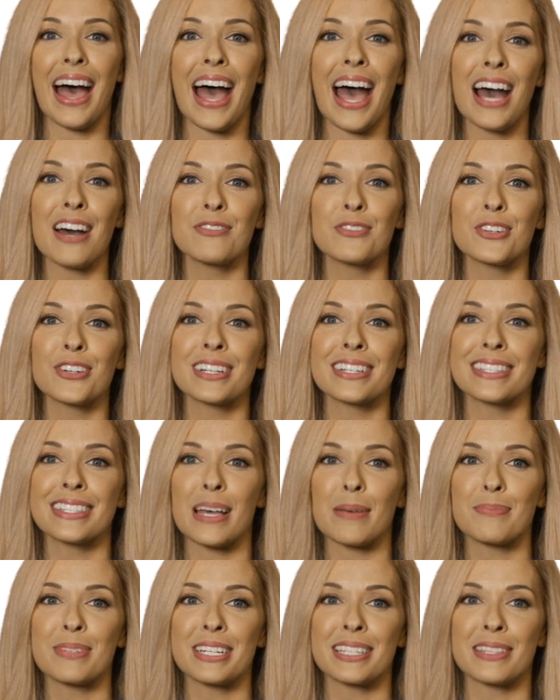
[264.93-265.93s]
After
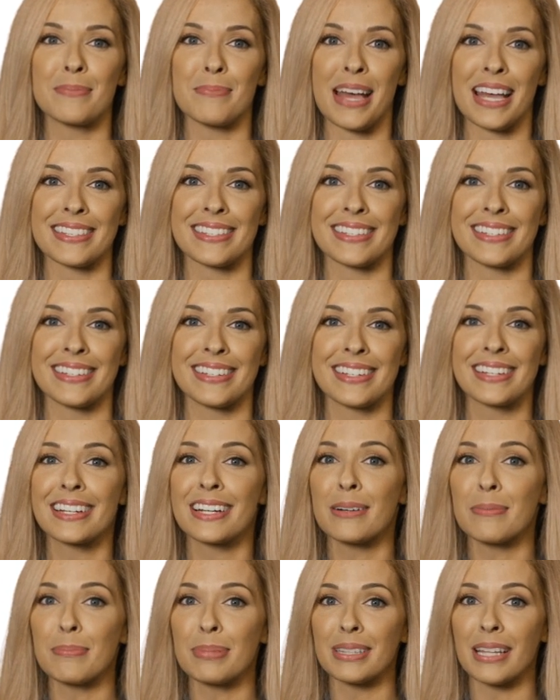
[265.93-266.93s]
accepting the message,
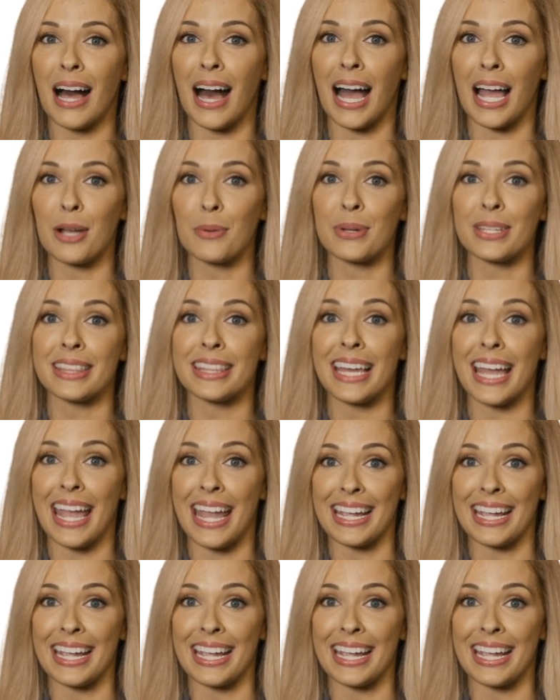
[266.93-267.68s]
comply with the